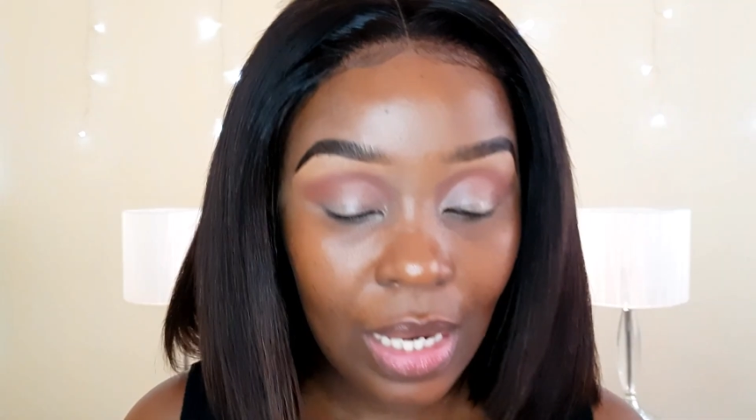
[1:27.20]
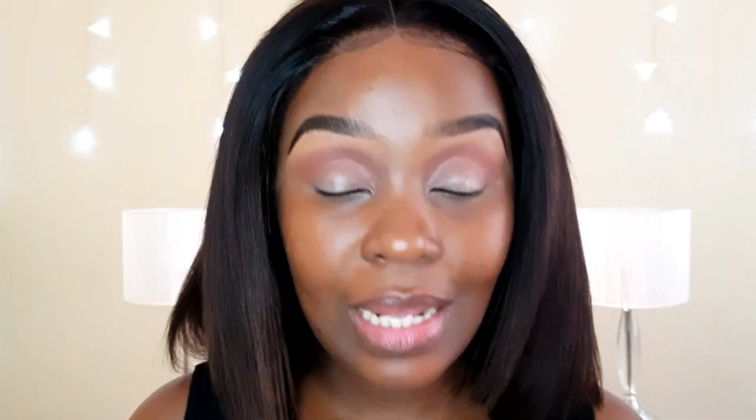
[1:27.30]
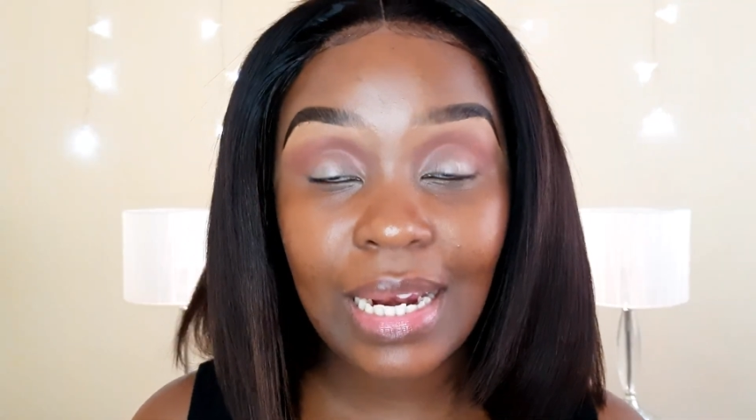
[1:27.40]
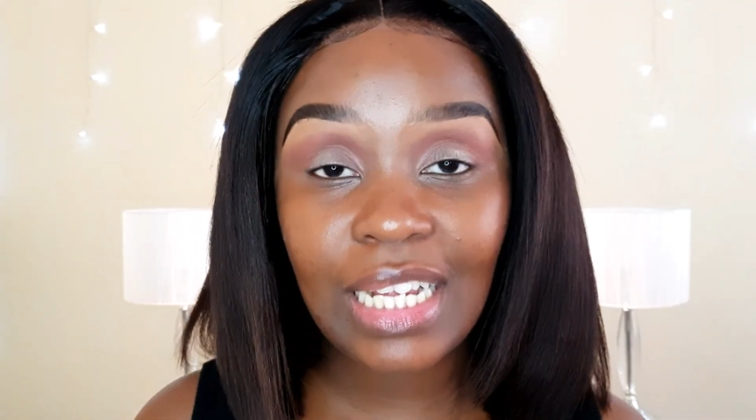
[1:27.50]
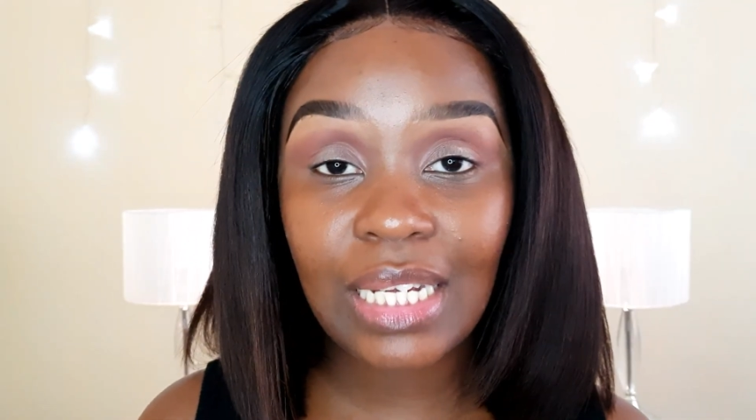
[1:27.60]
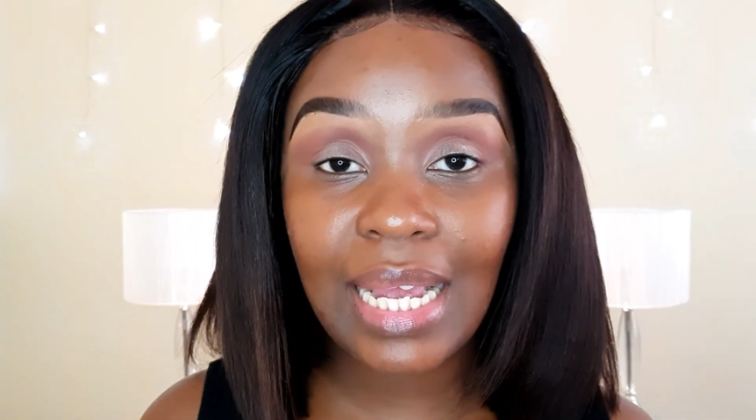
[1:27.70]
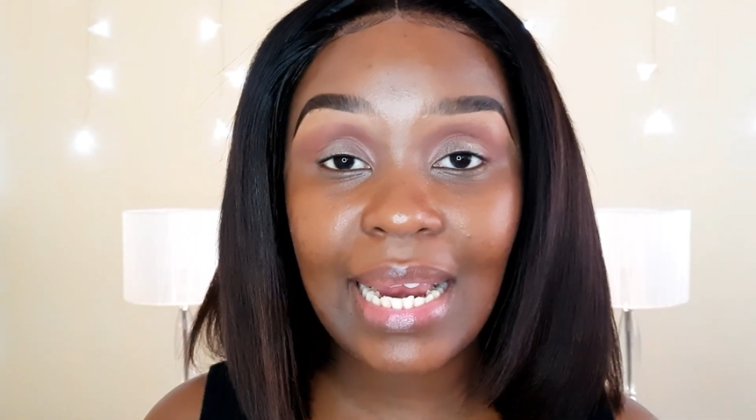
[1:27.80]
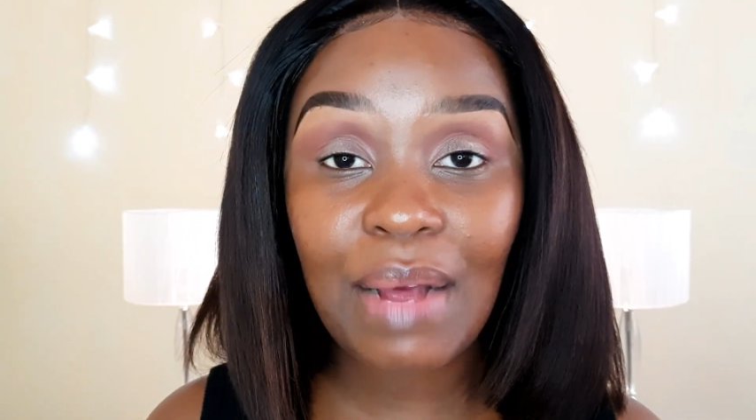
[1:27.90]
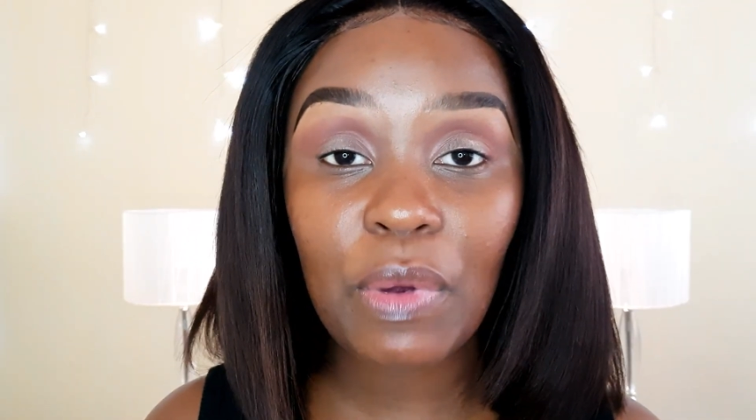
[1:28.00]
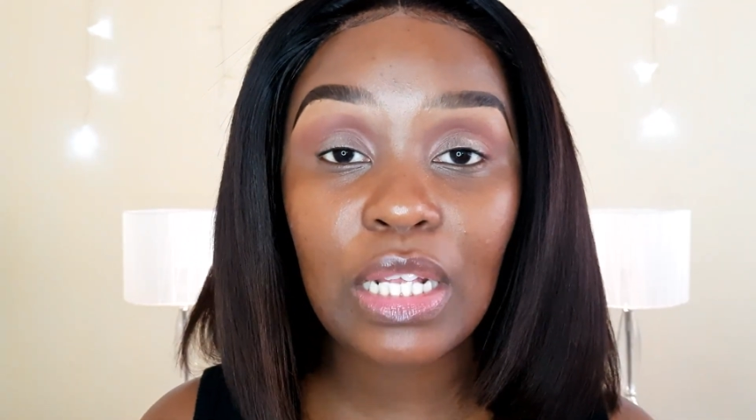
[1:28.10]
Now the next
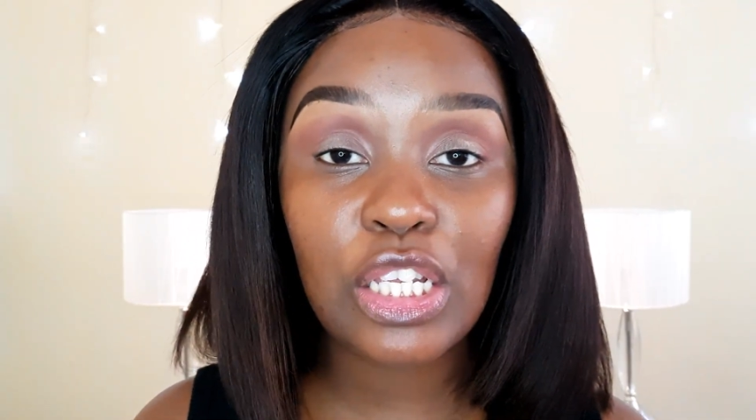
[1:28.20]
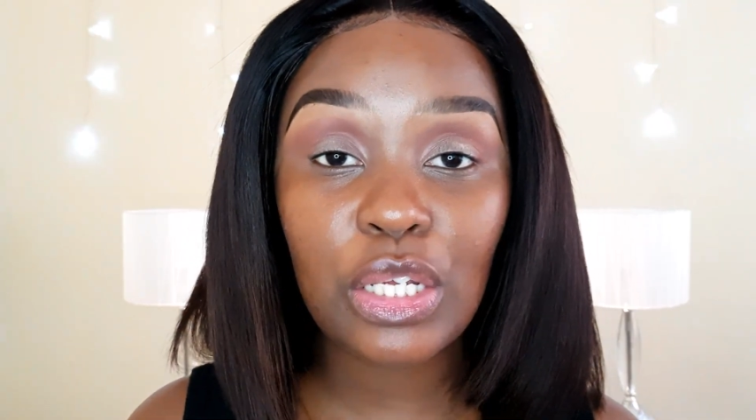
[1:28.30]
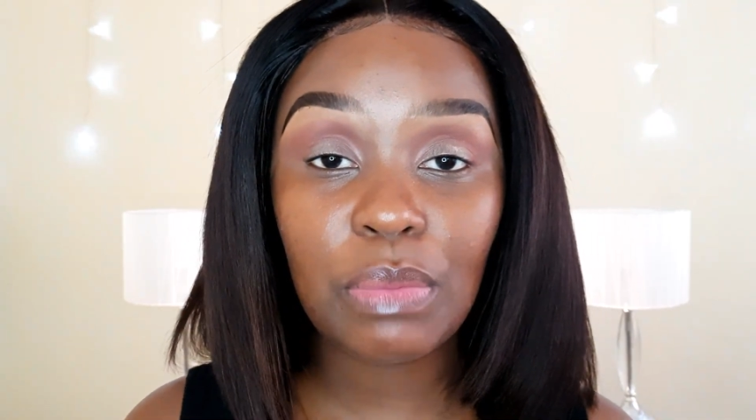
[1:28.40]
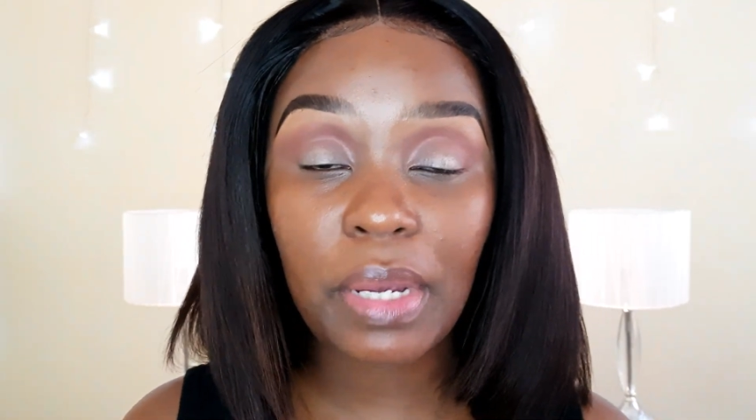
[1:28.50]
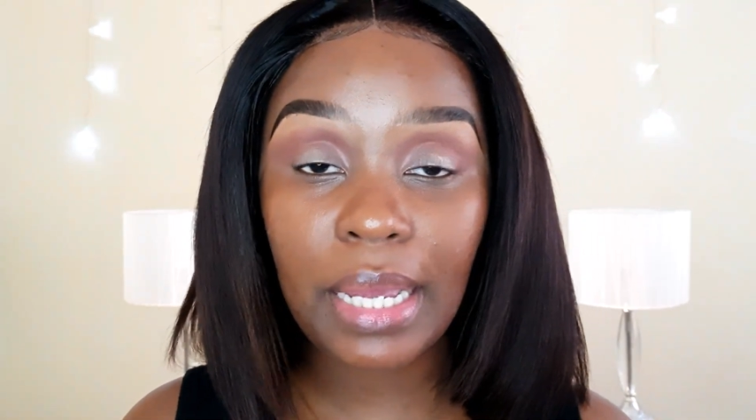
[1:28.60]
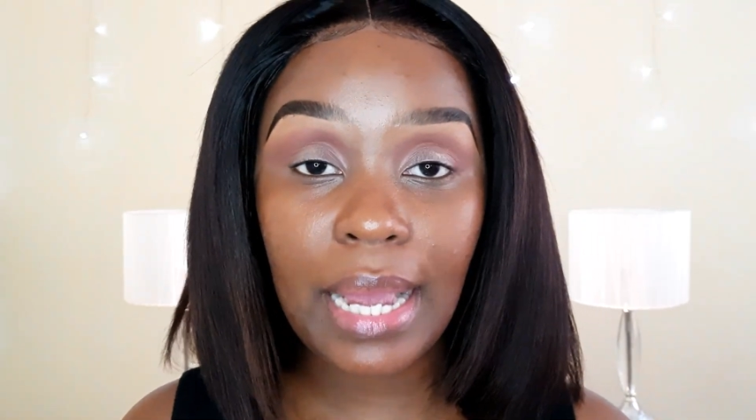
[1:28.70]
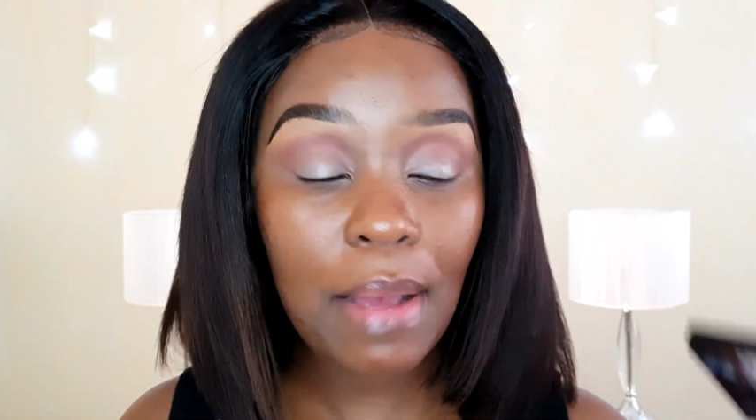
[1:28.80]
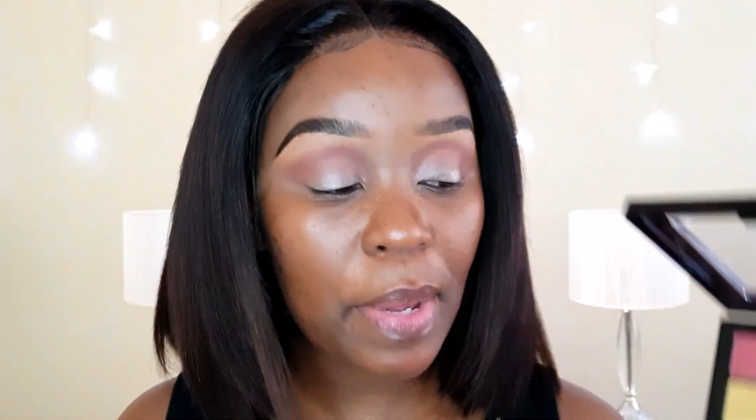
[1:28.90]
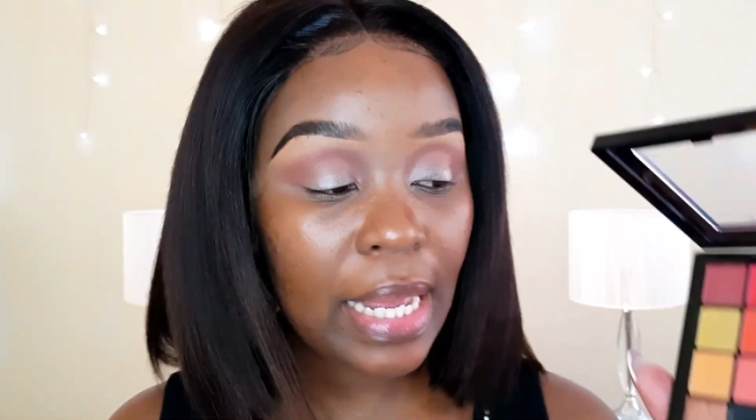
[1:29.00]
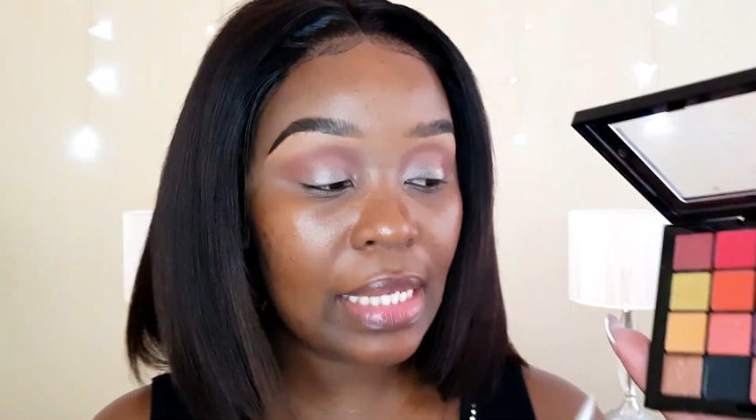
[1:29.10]
shade I'm going to pick
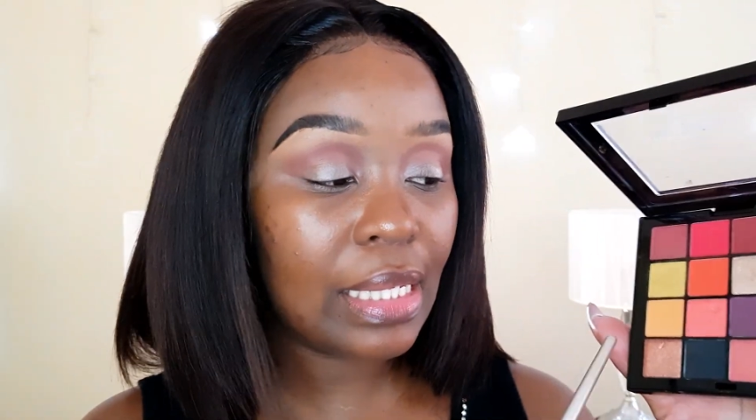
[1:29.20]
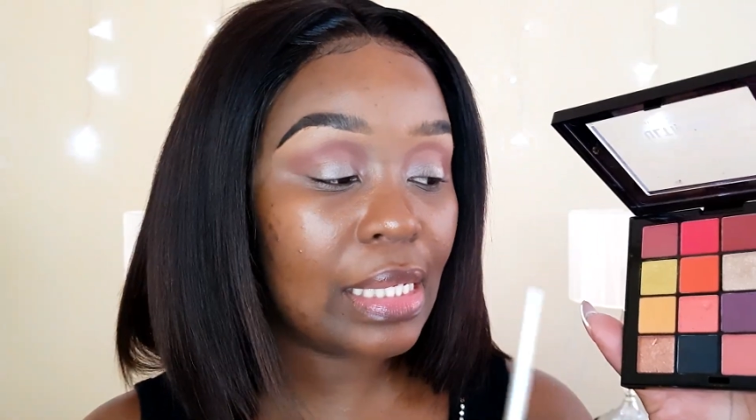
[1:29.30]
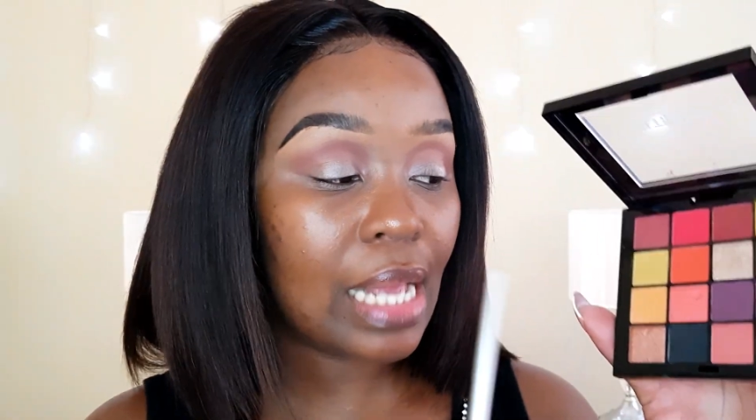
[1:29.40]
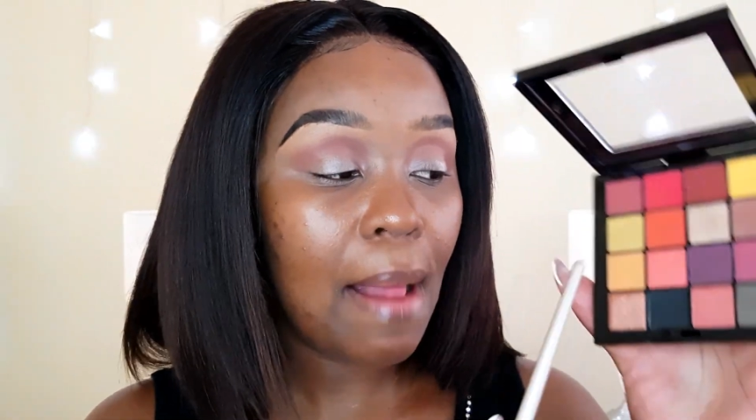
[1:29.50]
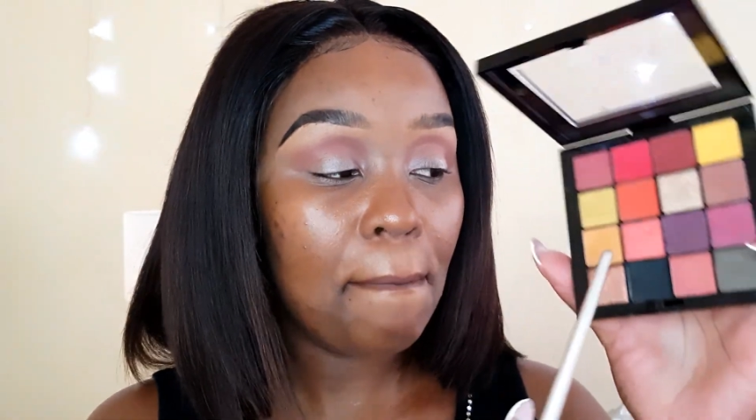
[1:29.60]
up is this